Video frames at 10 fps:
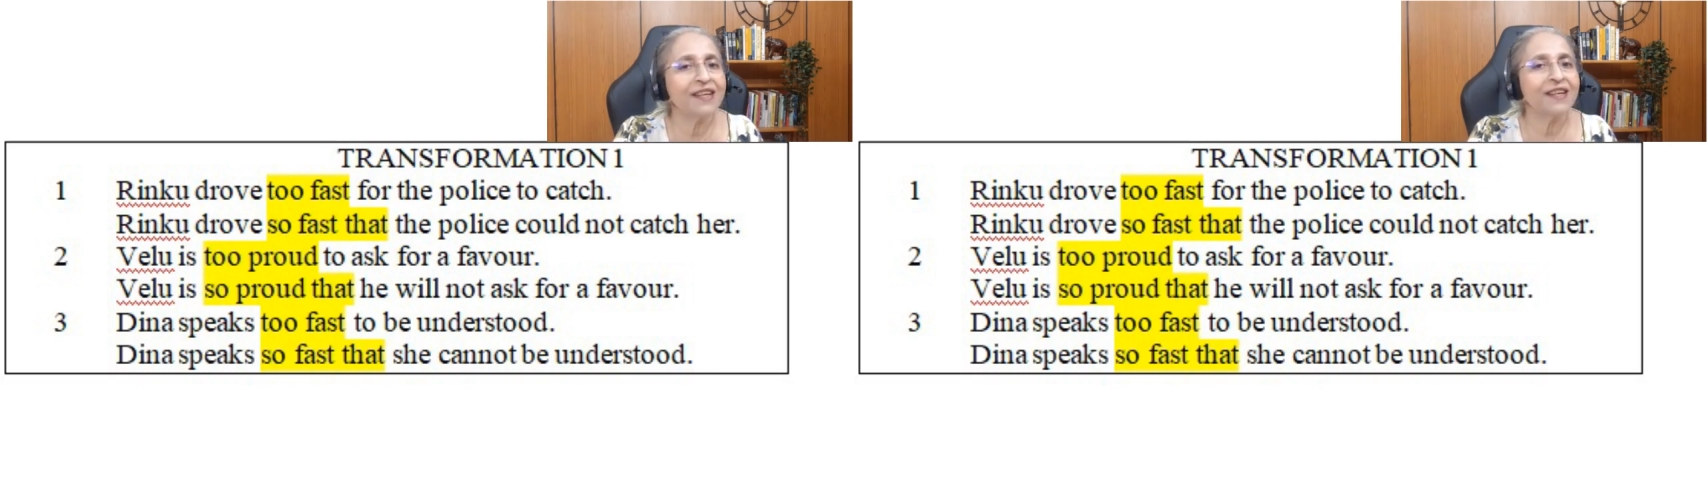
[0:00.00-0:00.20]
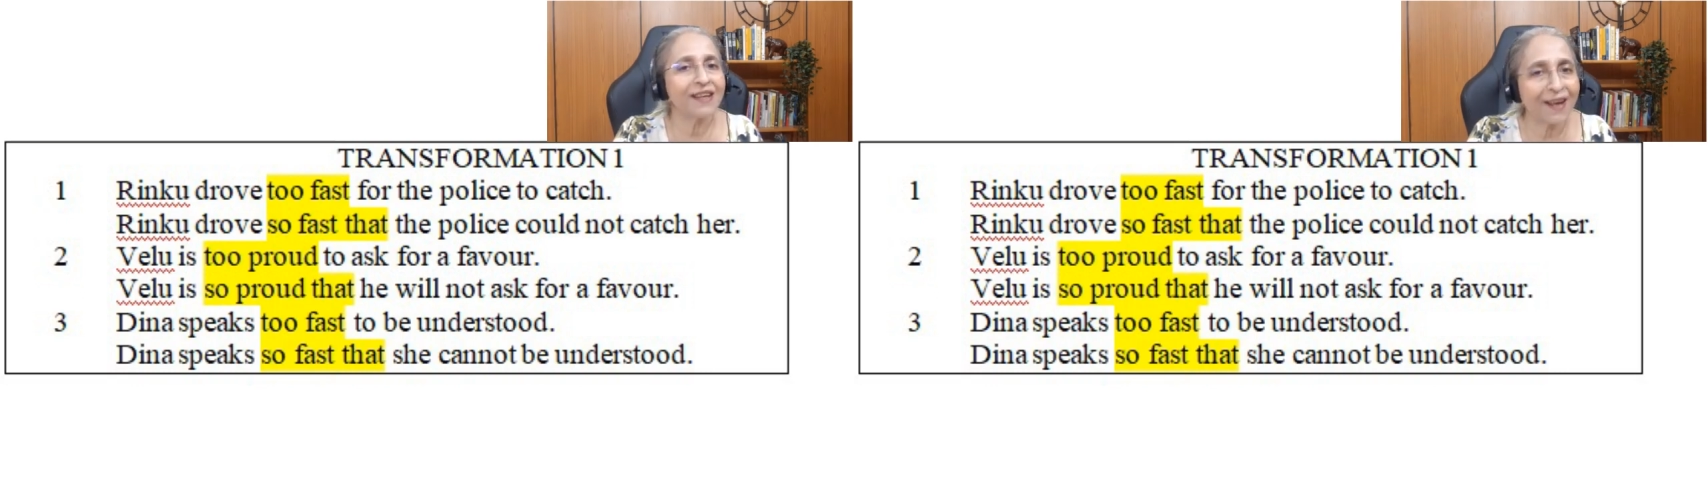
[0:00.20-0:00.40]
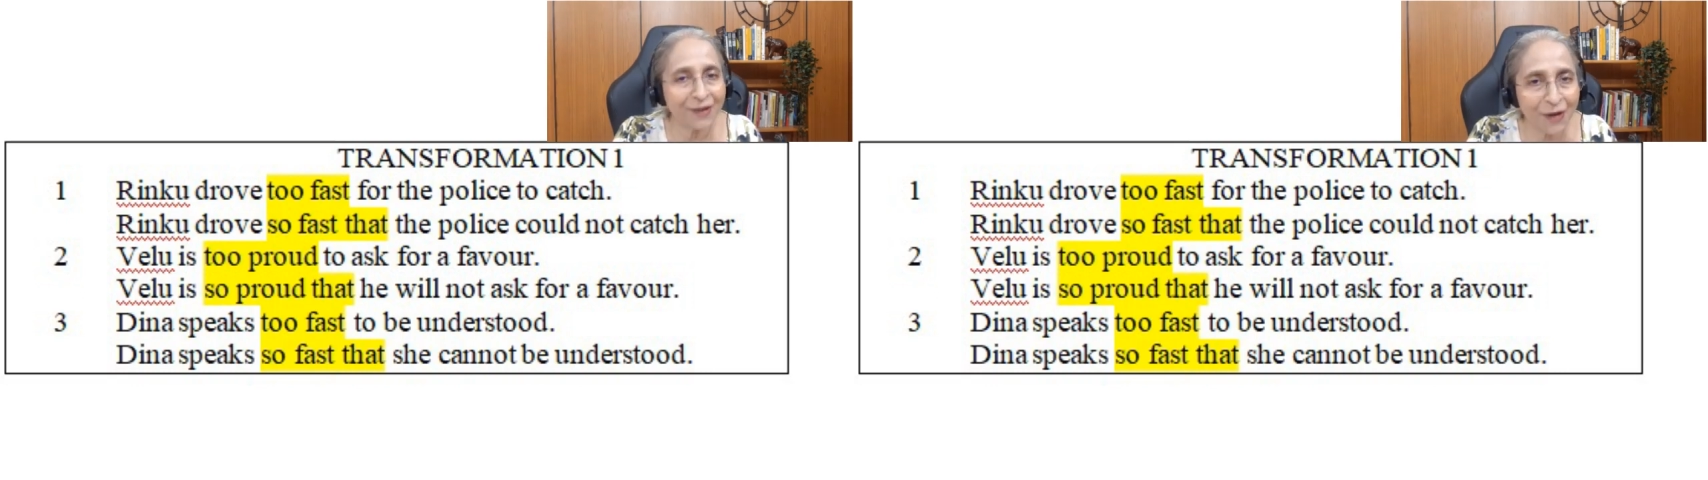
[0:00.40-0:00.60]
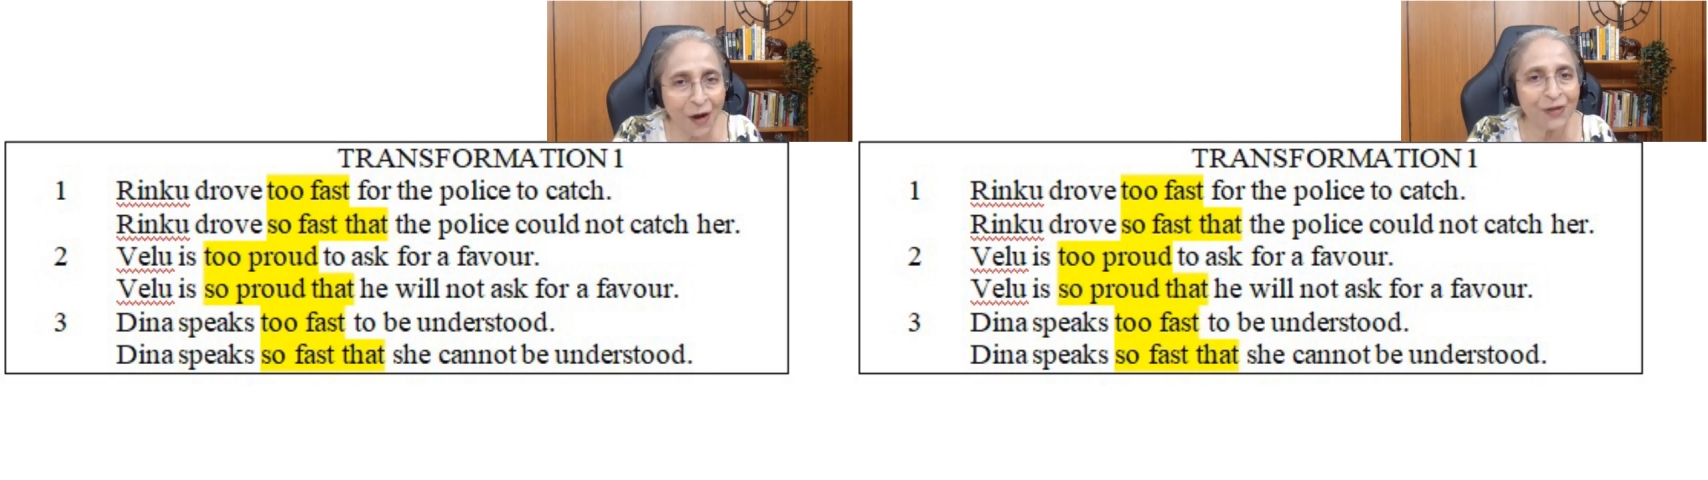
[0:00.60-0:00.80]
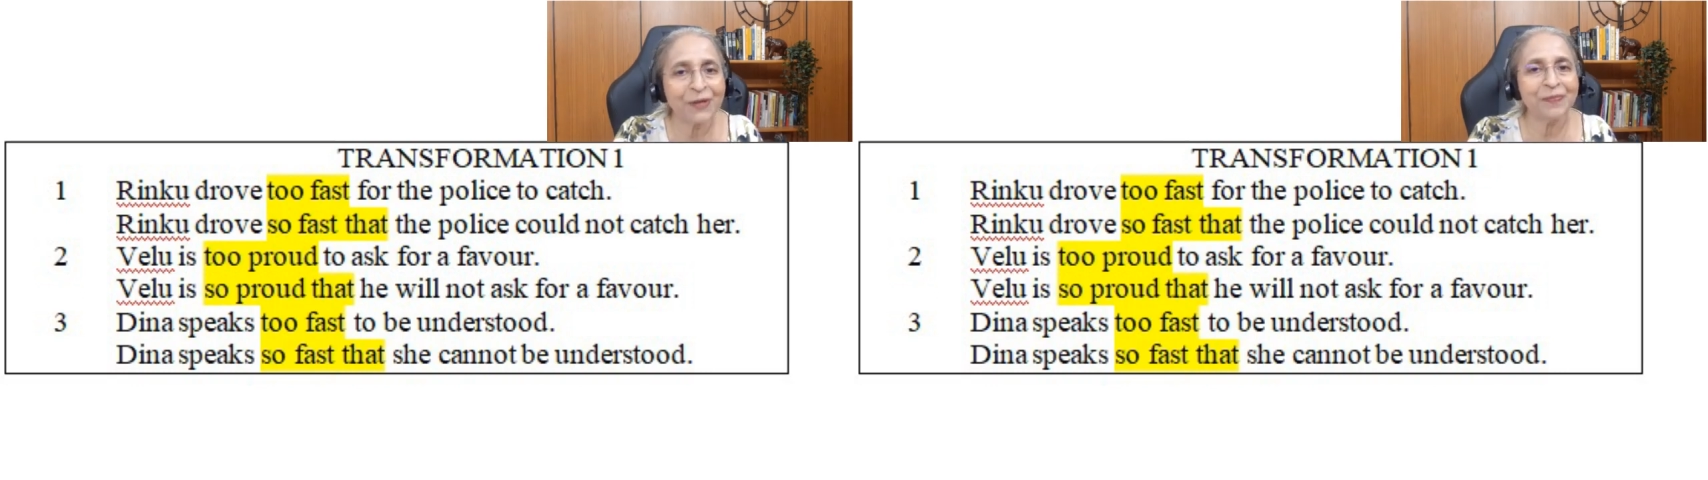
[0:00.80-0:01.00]

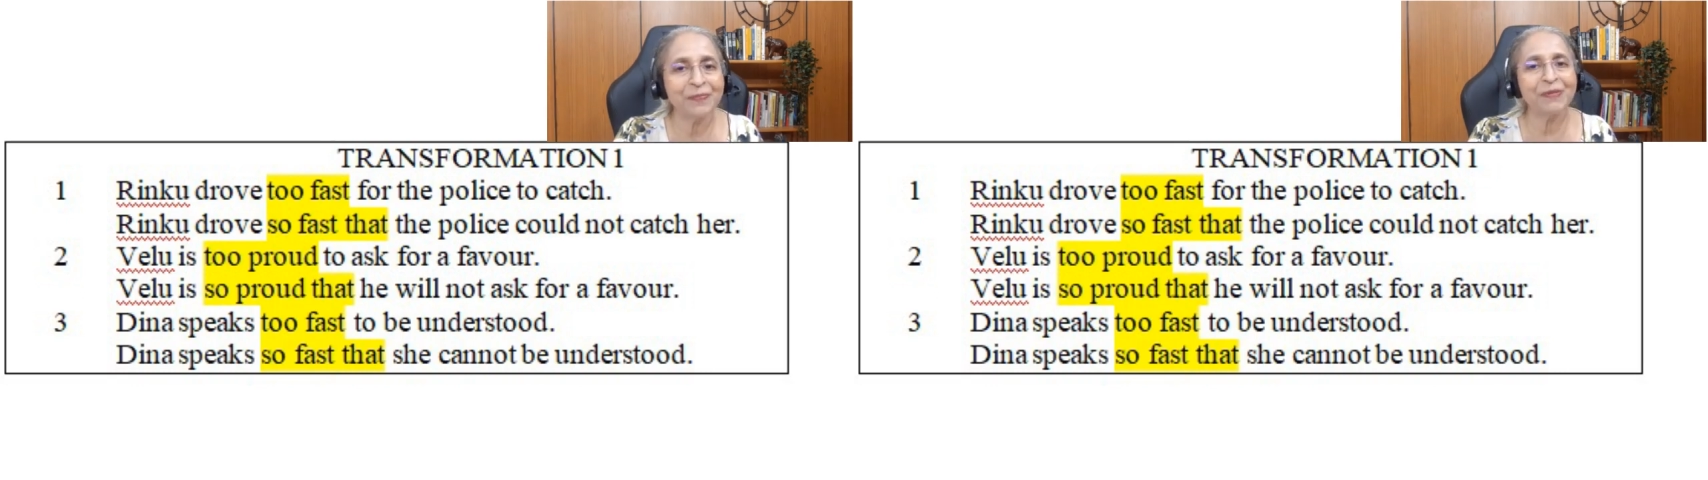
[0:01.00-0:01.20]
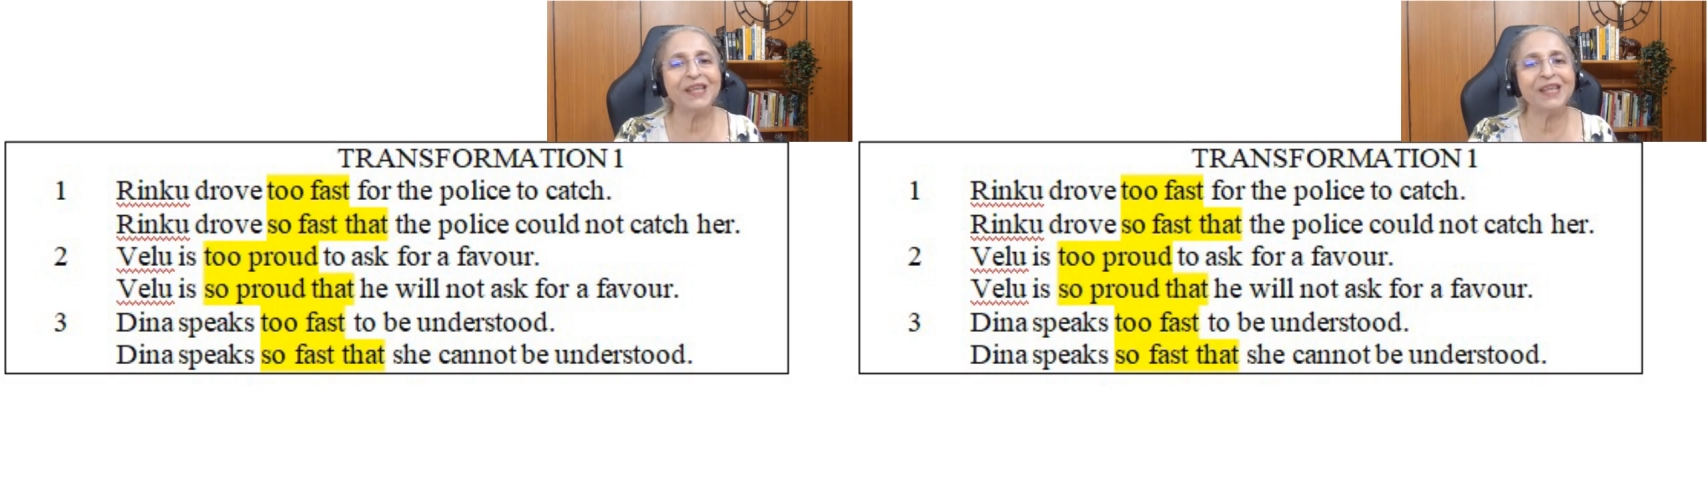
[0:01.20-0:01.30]
cannot be